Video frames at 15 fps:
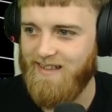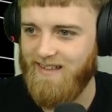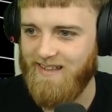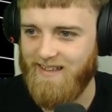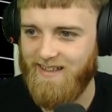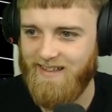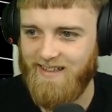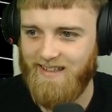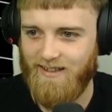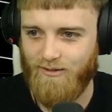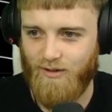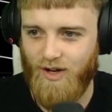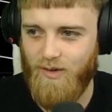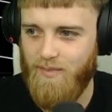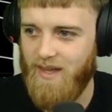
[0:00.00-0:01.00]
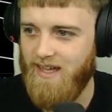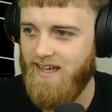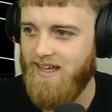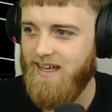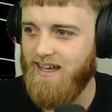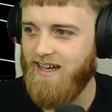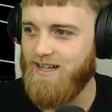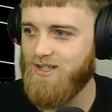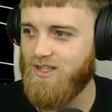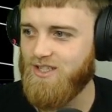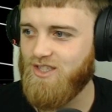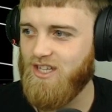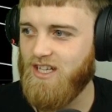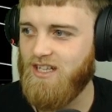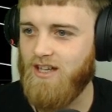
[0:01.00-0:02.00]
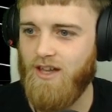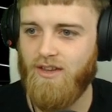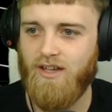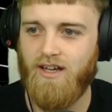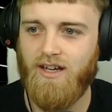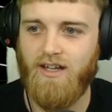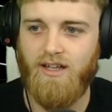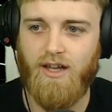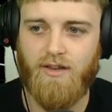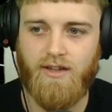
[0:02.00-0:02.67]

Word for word: Little rhyme there, and as you can see, another